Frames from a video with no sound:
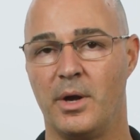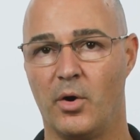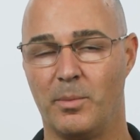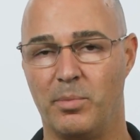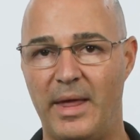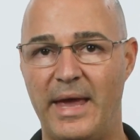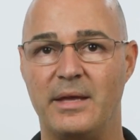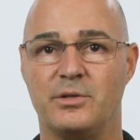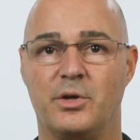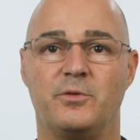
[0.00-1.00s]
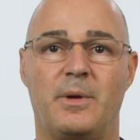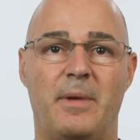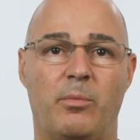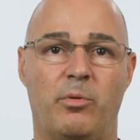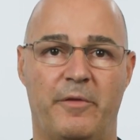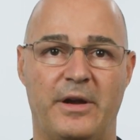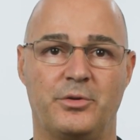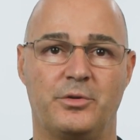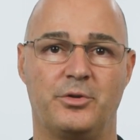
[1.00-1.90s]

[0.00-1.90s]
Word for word: or planes are used by medical professionals